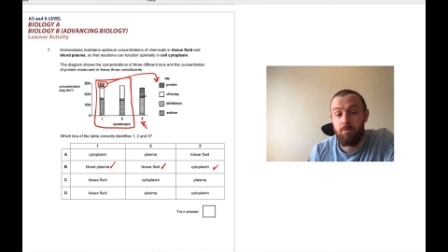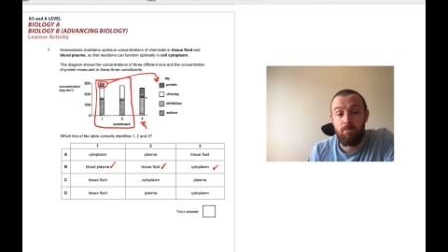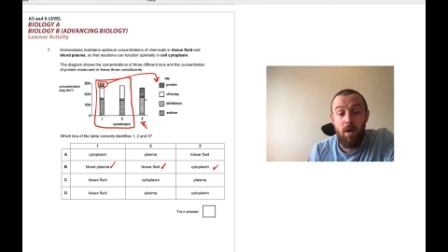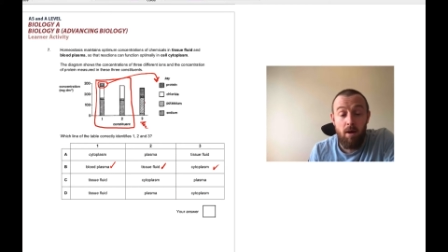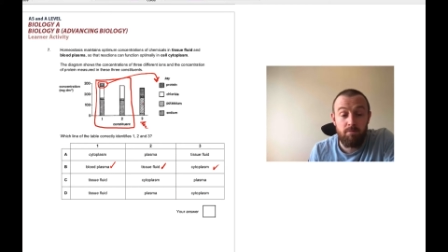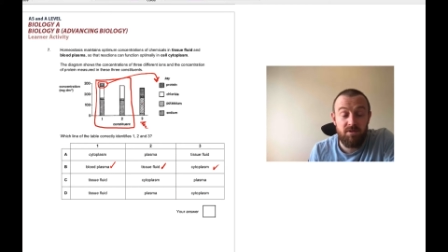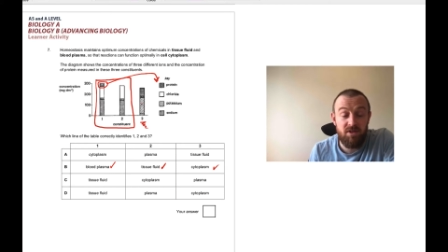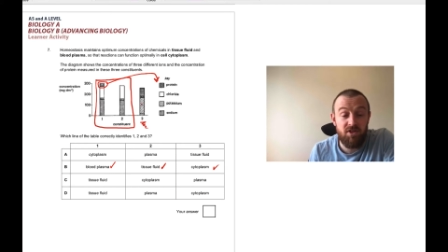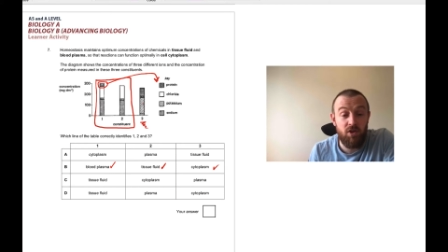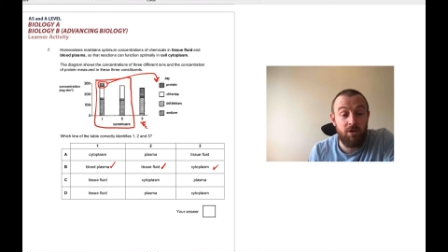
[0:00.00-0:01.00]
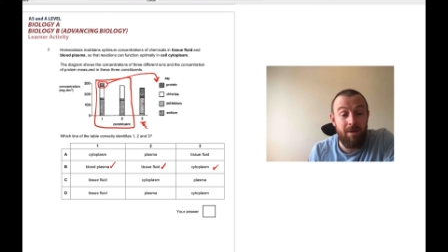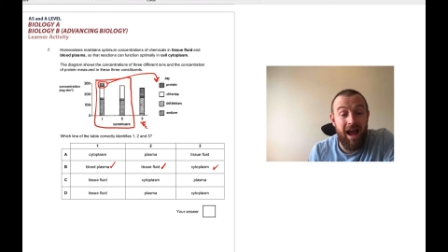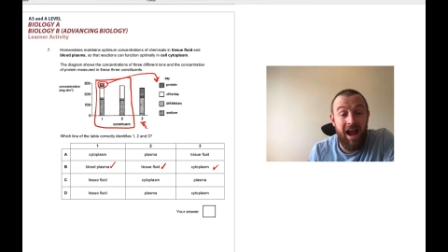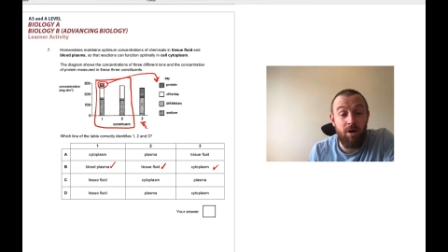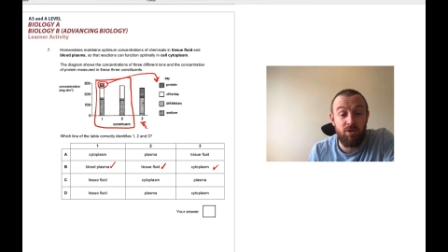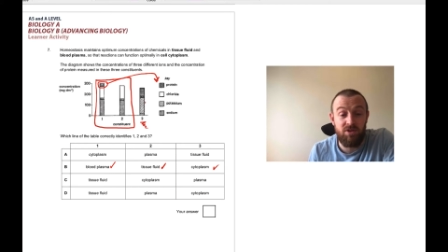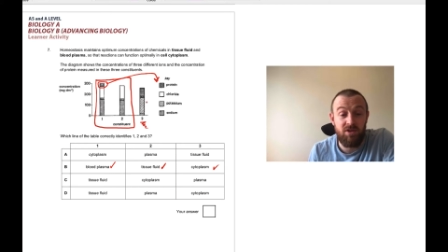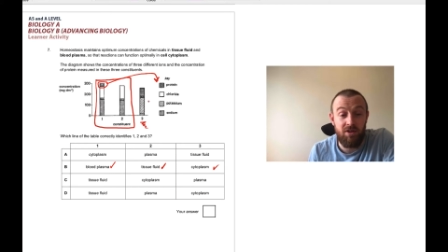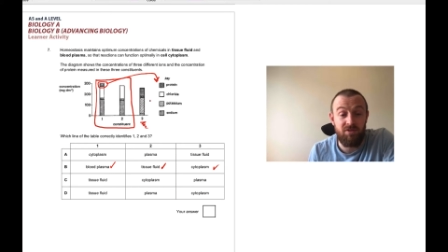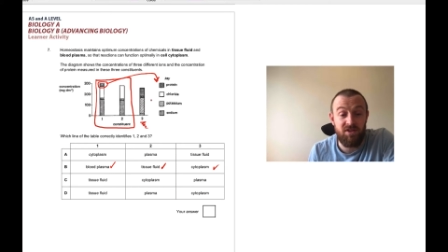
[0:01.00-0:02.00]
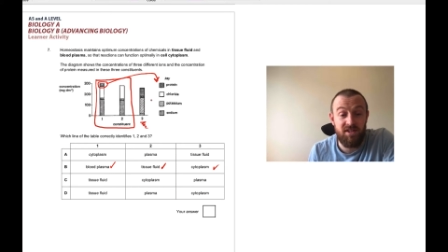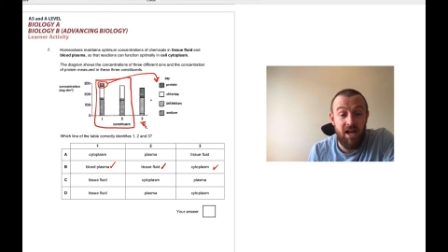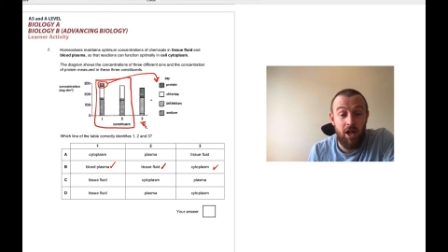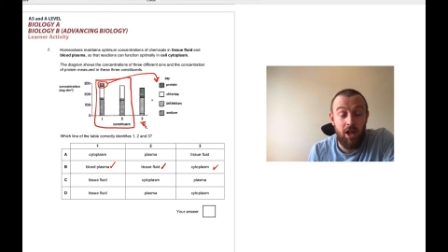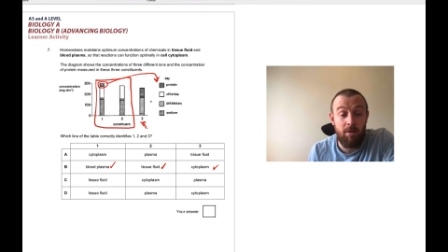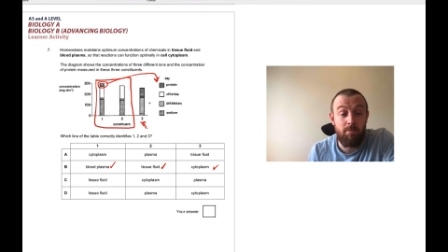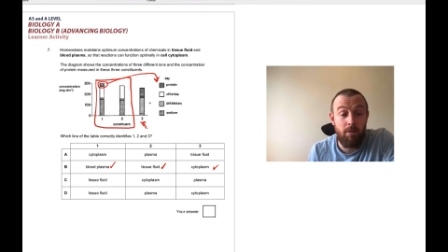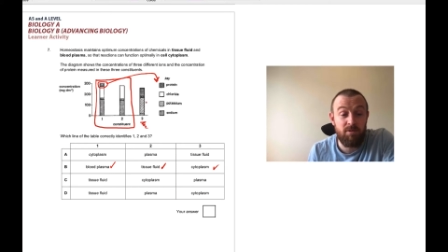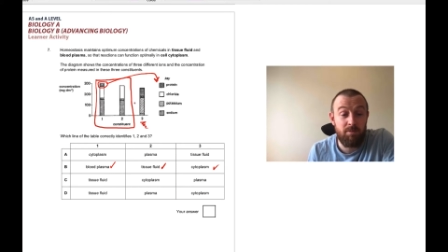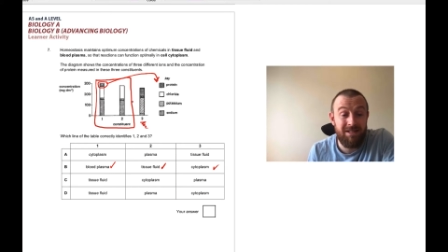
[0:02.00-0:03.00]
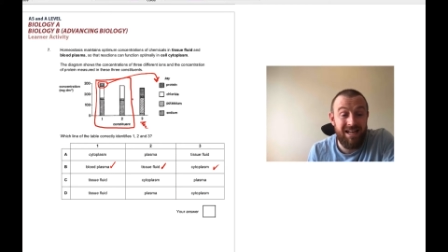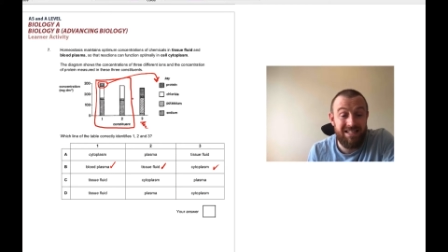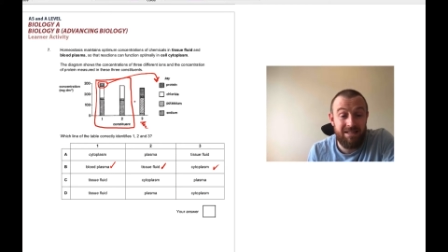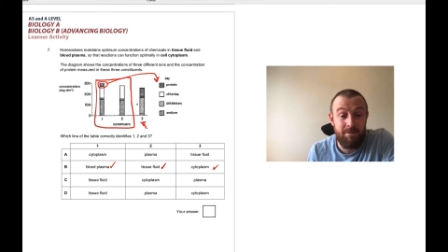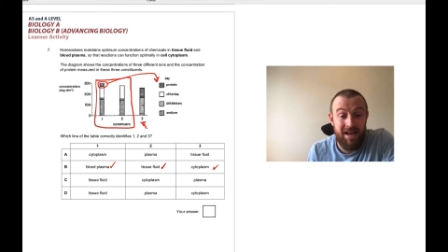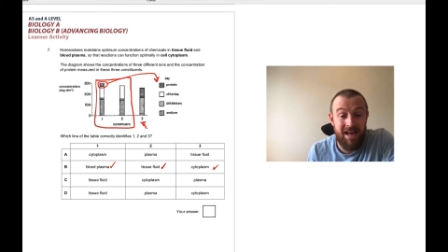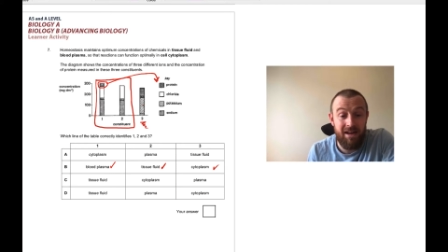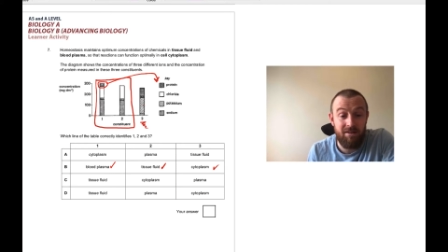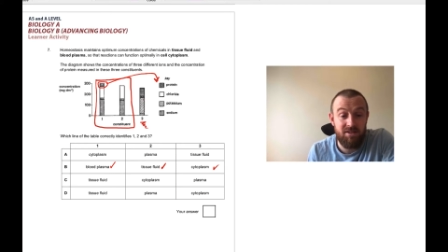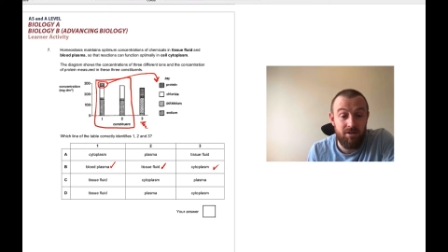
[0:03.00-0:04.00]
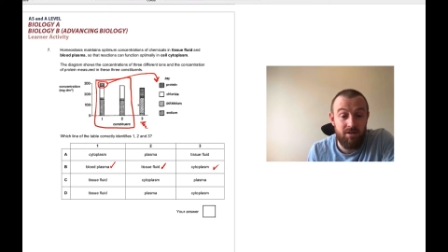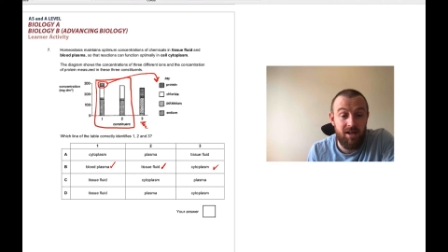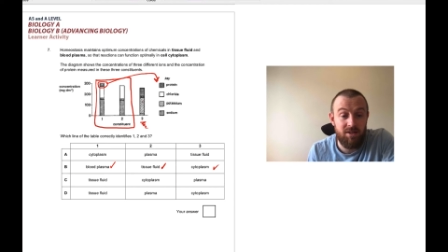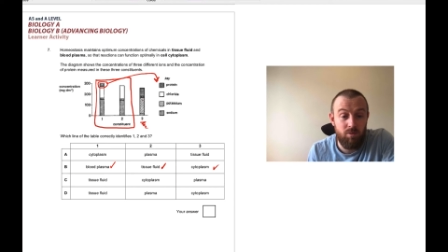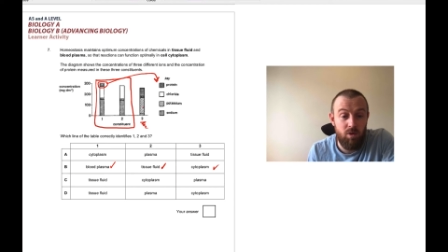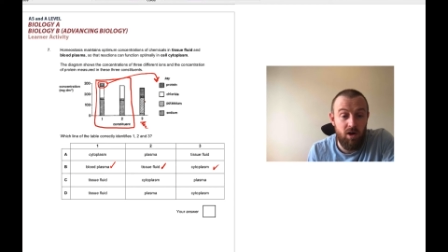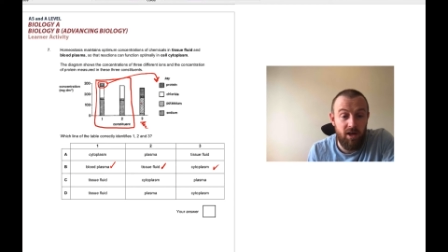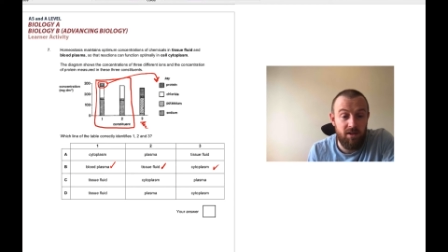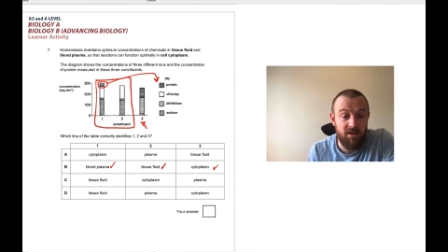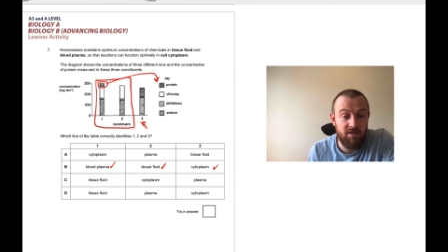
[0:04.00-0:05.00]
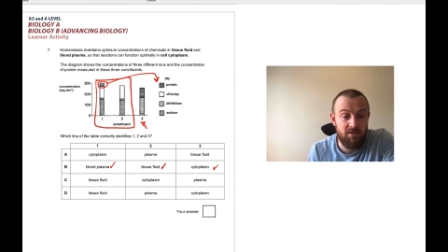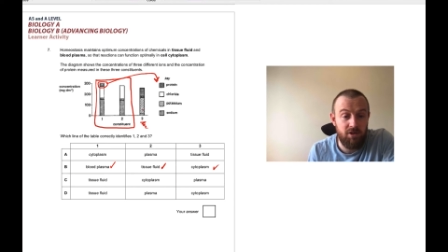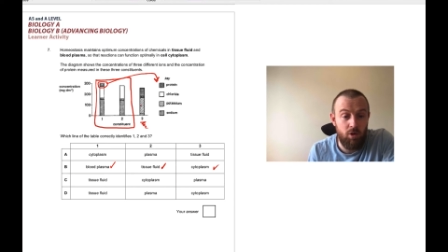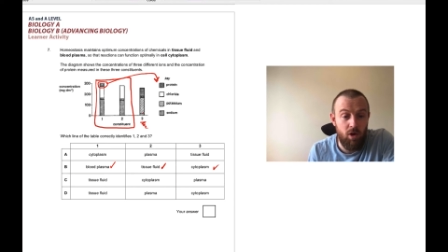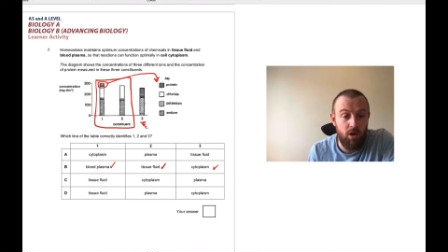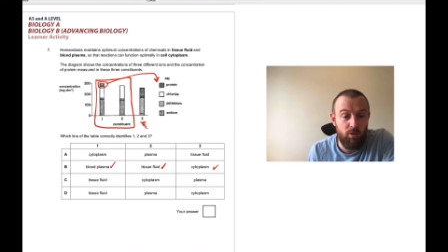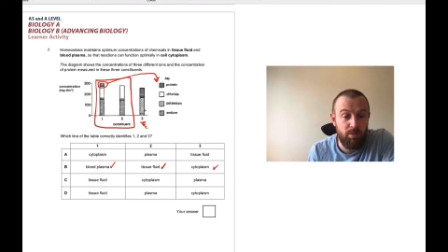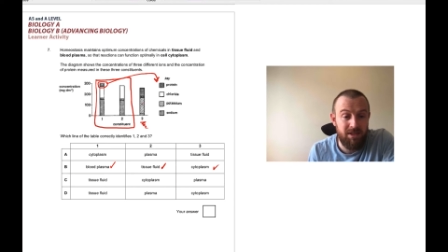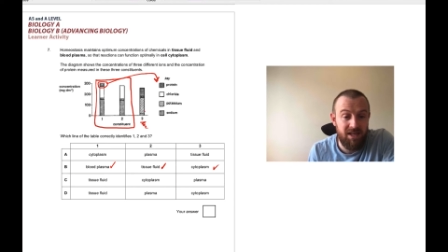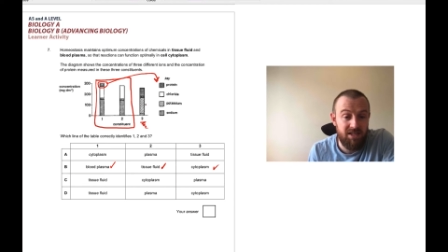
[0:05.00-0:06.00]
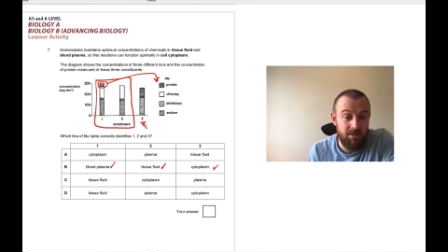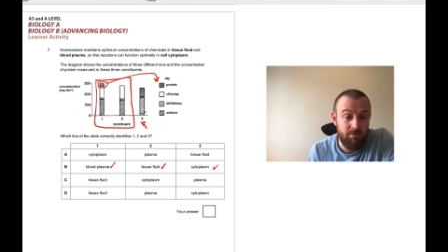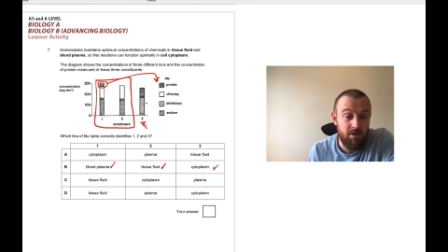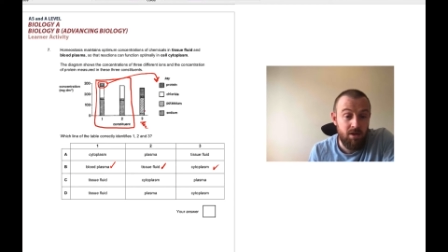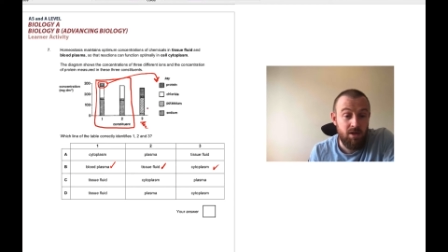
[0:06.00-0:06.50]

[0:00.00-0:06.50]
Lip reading: pumps sodium out of the cell and pumps potassium in. So that's why there's, quite a lot of potassium